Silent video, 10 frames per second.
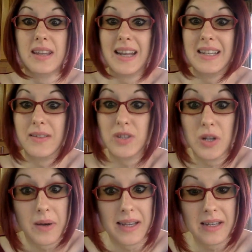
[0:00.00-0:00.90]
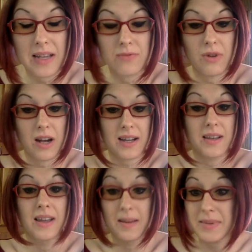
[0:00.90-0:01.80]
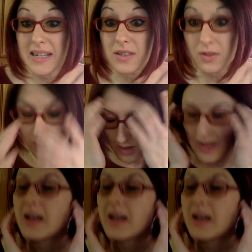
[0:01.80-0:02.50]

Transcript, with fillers: I didn't even know I, I rock, but I do.